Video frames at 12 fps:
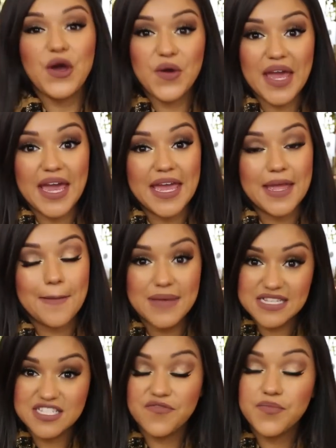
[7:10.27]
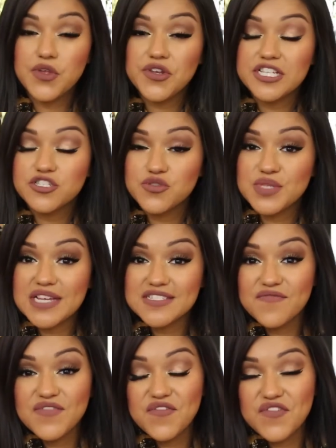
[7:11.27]
Okay, Best of Beauty
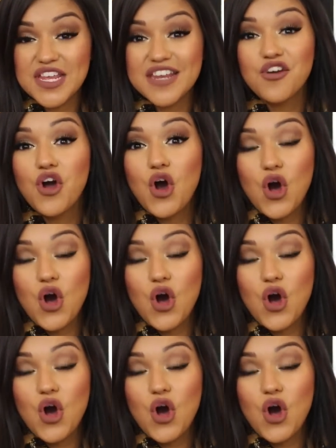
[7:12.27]
2015